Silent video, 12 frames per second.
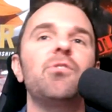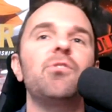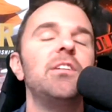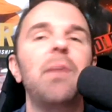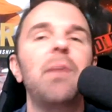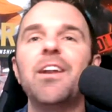You either
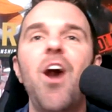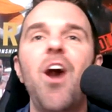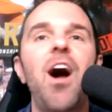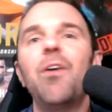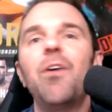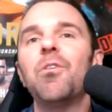see him get a
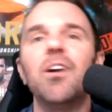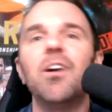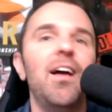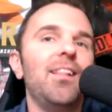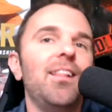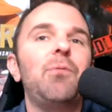knockout
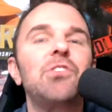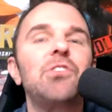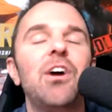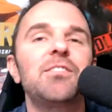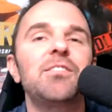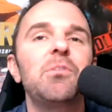or like we
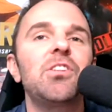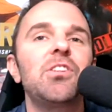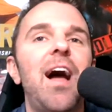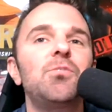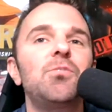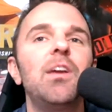saw a
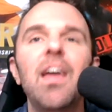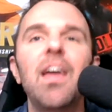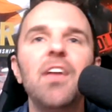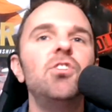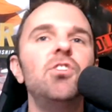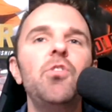submission last
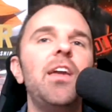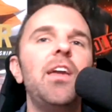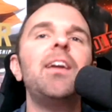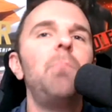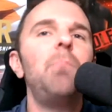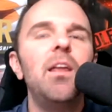week. Do you
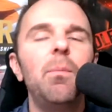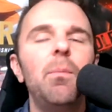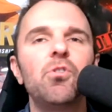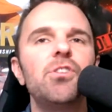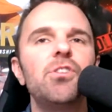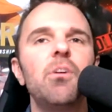think he can beat a
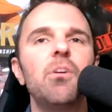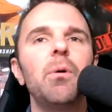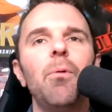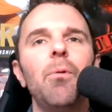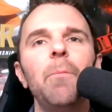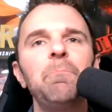Patricio
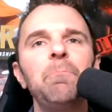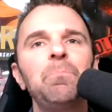Pitbull?